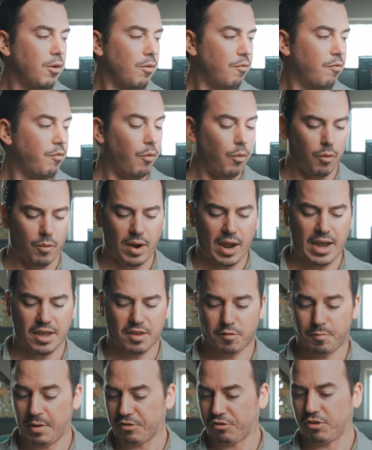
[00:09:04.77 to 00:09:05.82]
4A,
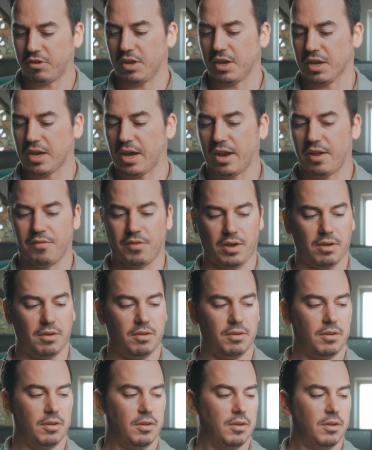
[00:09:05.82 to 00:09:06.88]
especially in kind of a
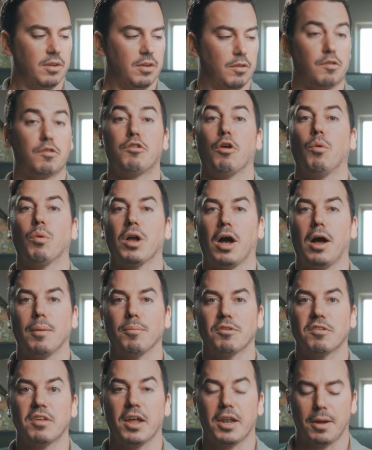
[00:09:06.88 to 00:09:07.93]

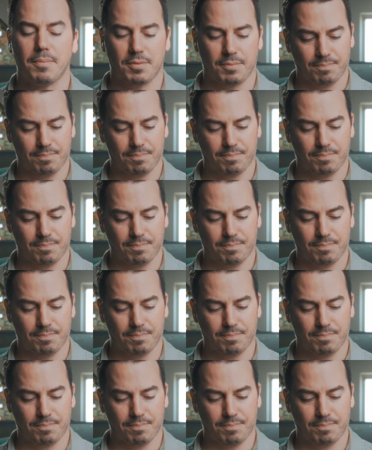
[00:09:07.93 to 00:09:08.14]
SOCOM setup.